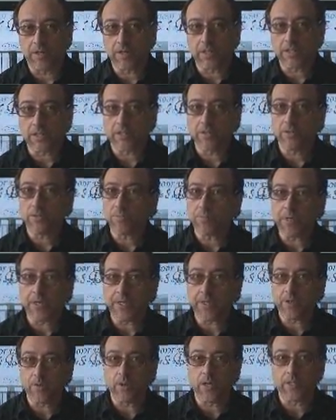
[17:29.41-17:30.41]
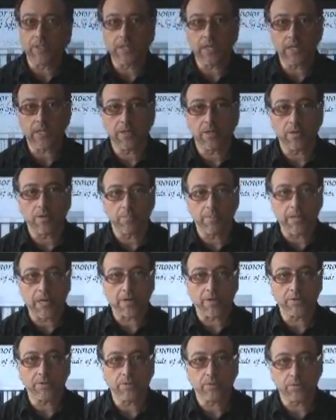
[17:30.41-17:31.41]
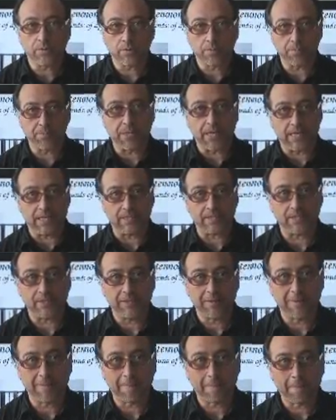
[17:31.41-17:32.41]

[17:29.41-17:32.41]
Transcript: does not make you a tenor, baritone, or bass.